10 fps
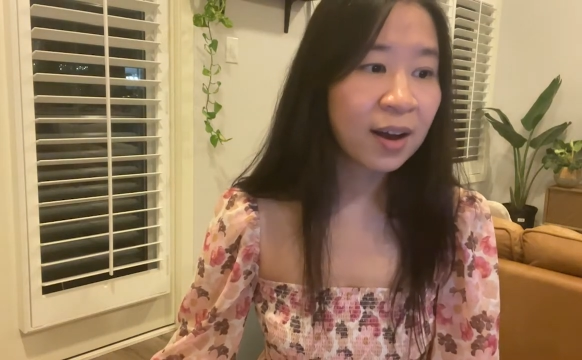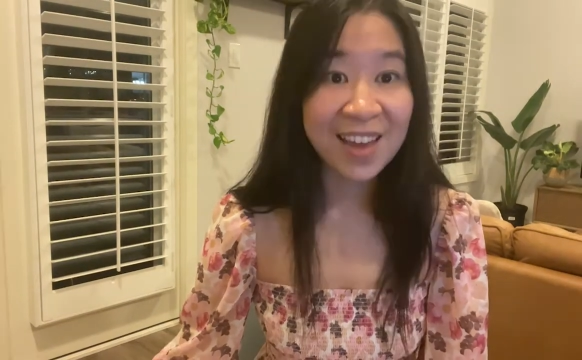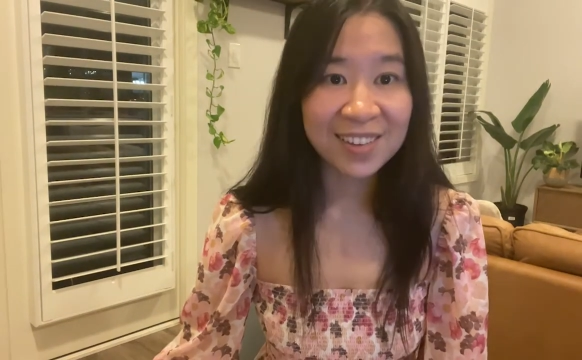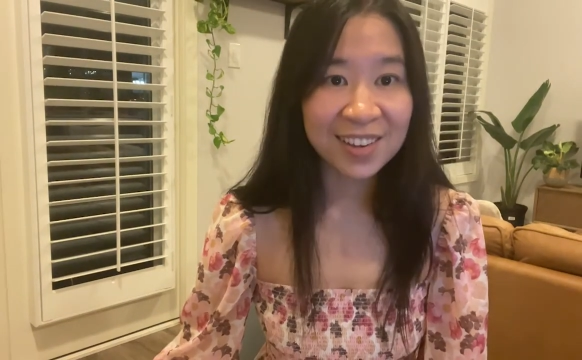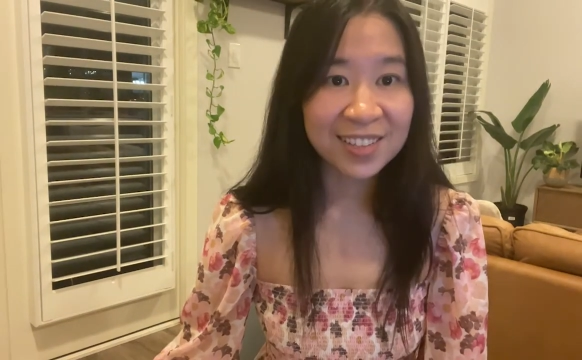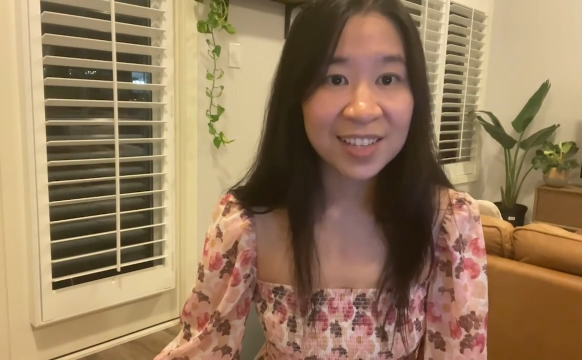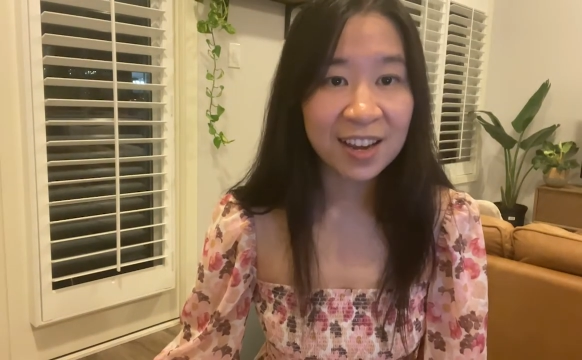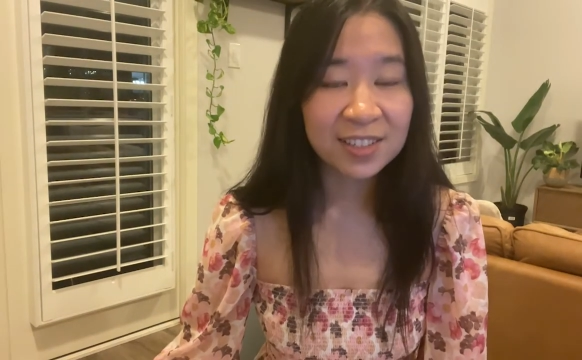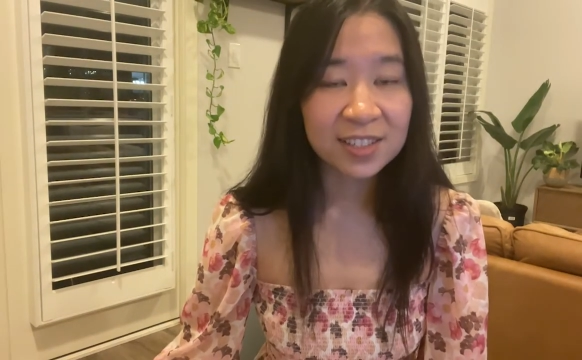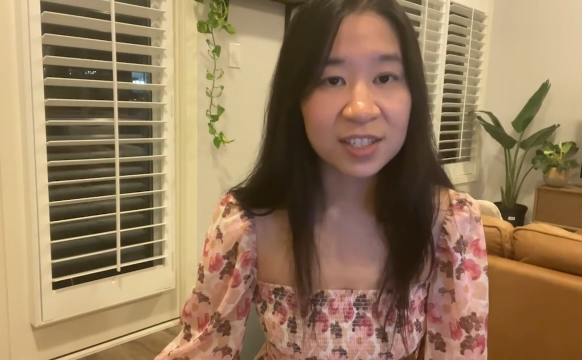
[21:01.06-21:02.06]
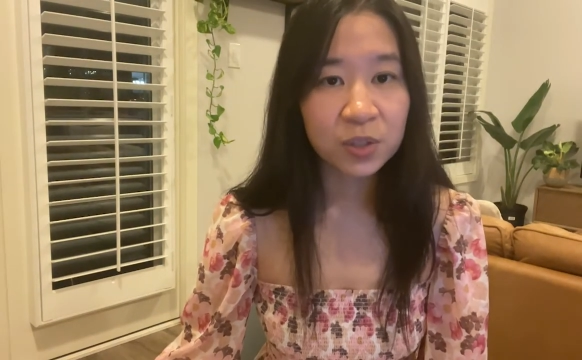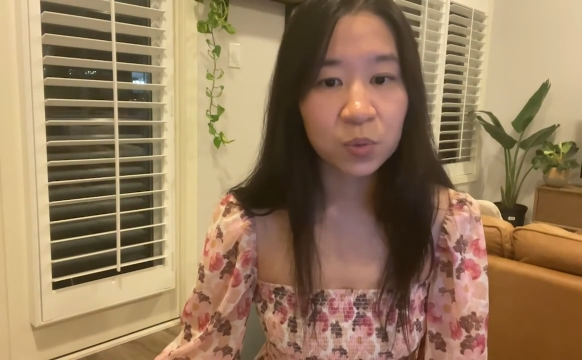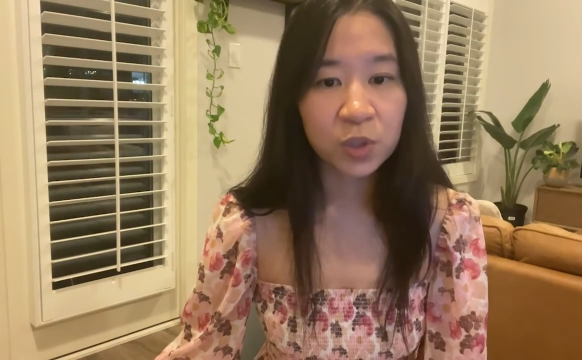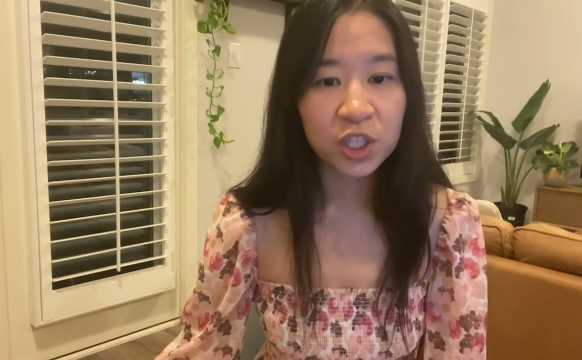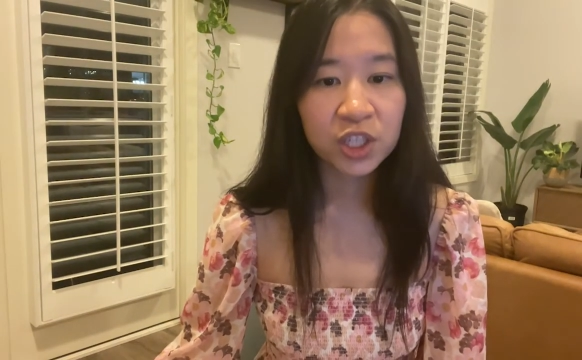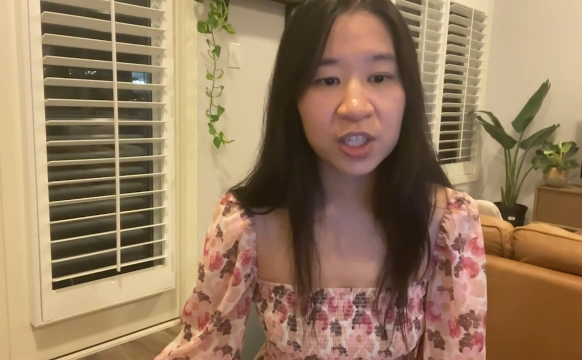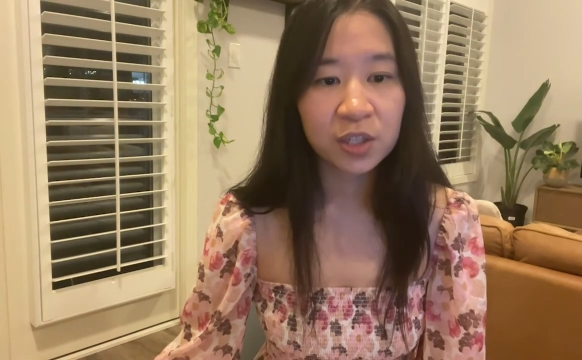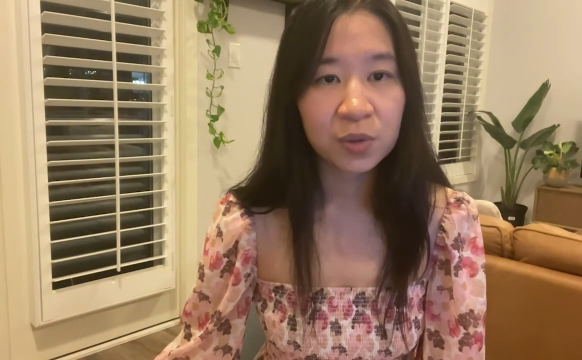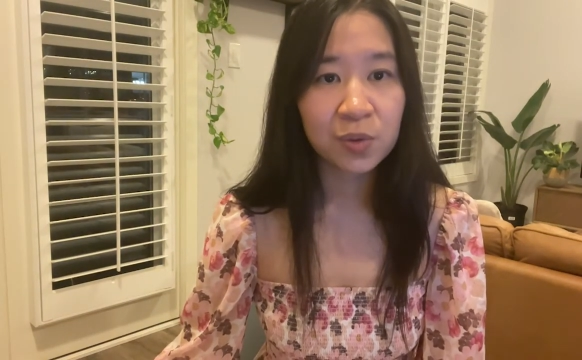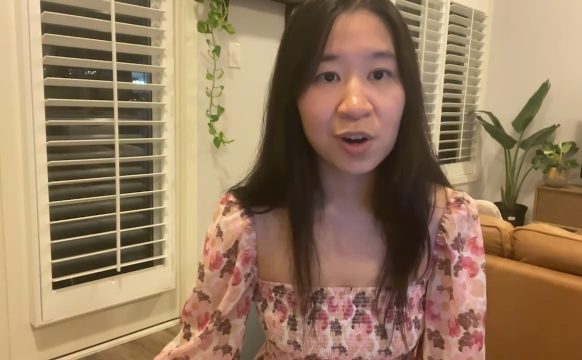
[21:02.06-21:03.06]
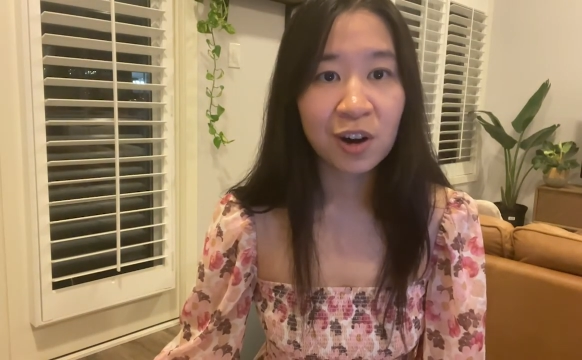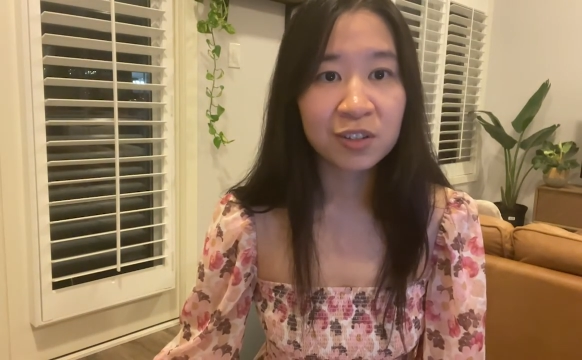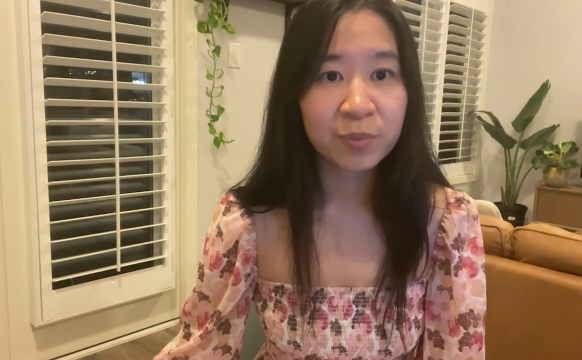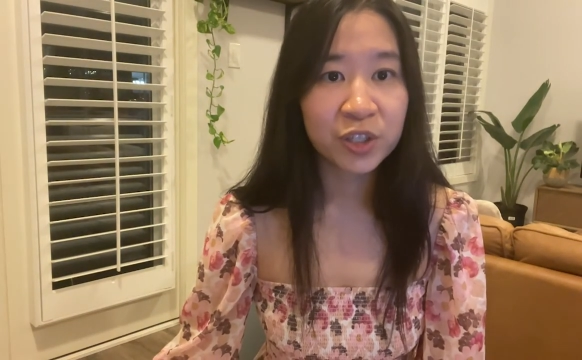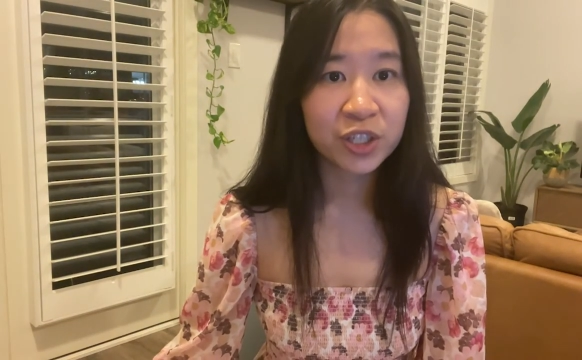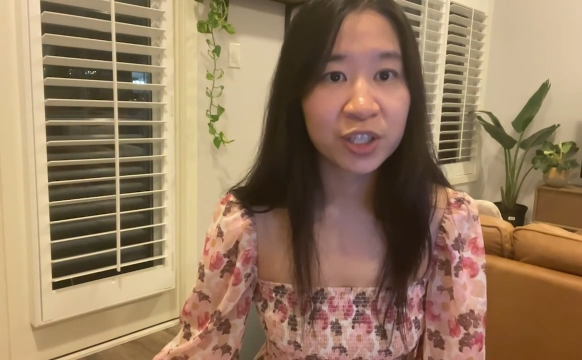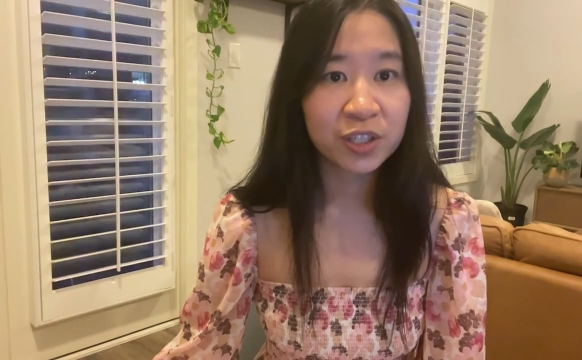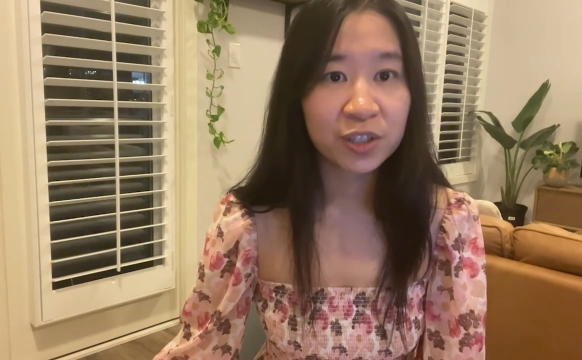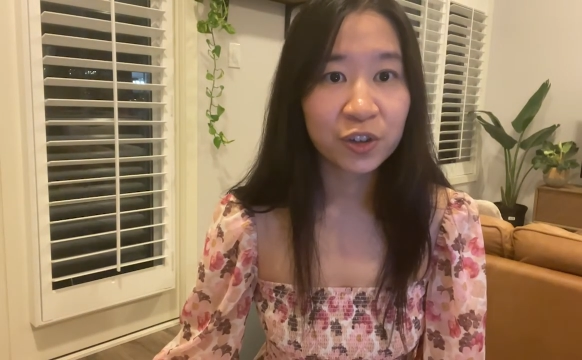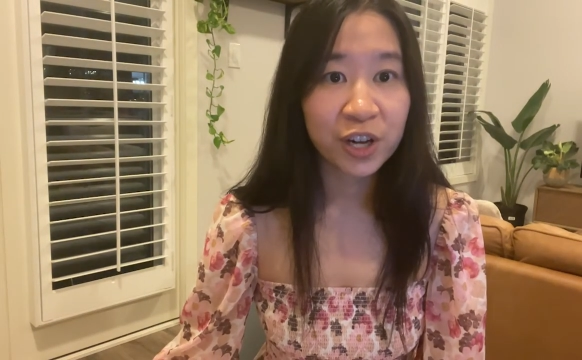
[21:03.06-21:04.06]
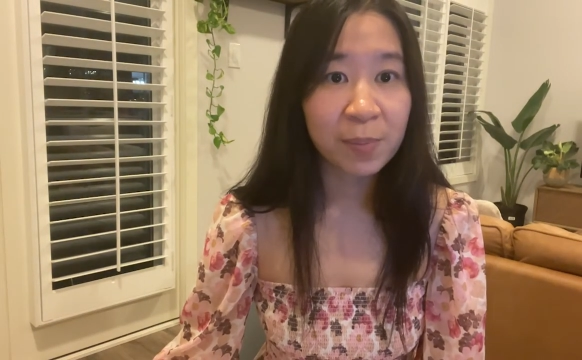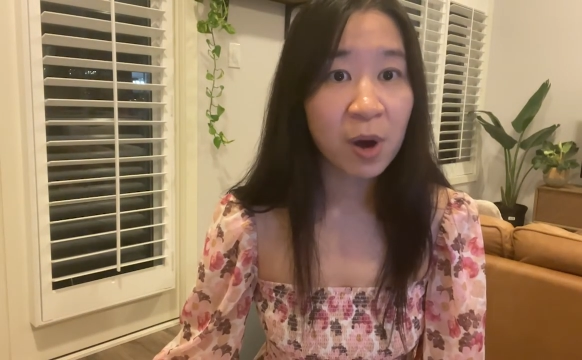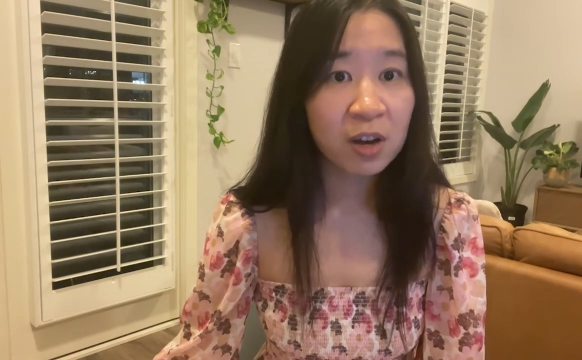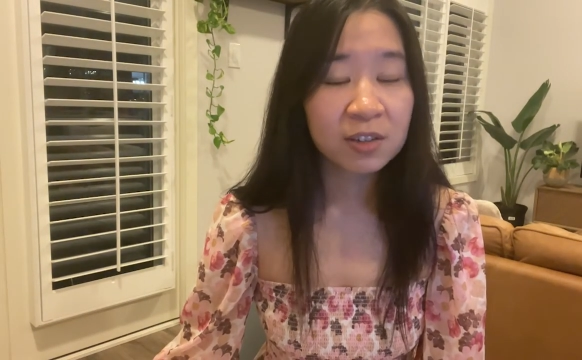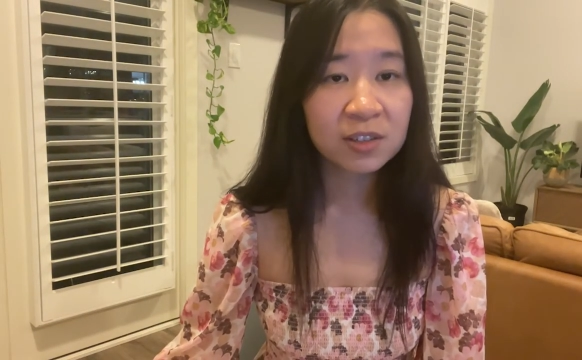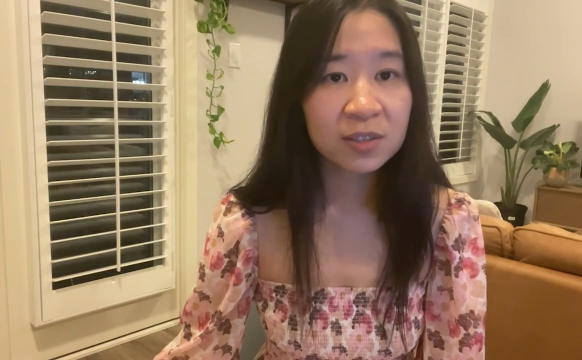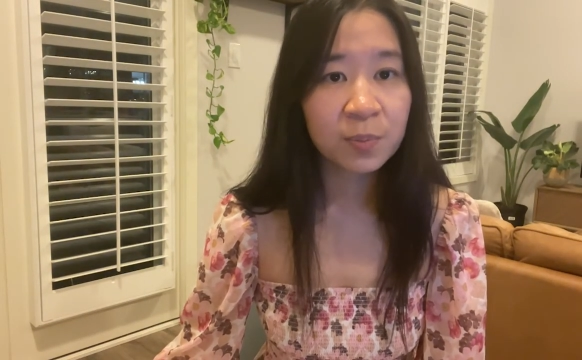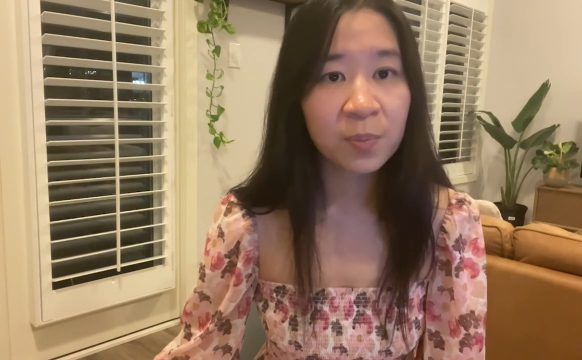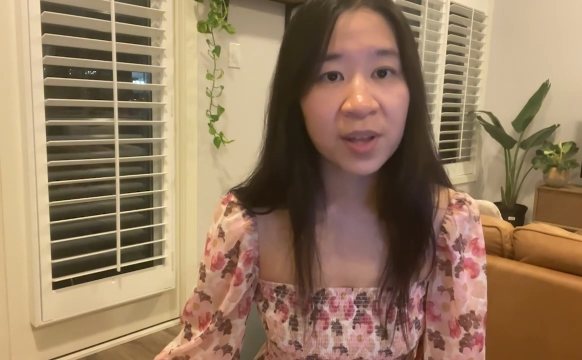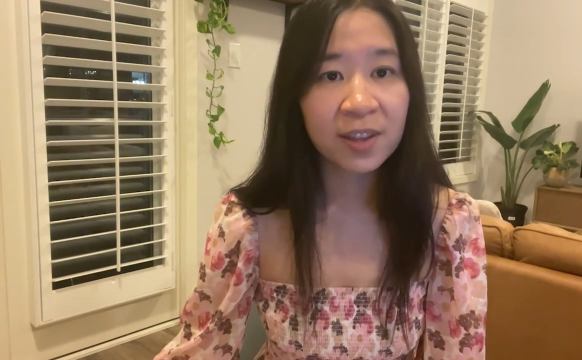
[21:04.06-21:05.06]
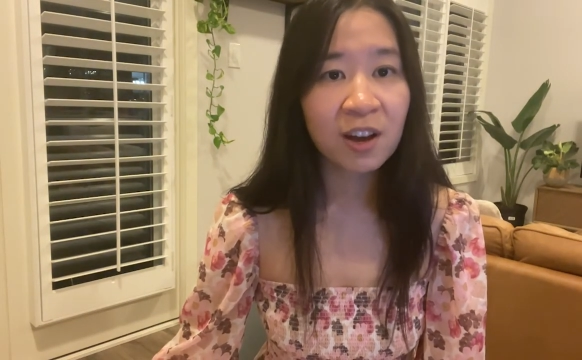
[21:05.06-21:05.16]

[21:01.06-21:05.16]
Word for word: and data scientists, which they do all the machine learning models, but they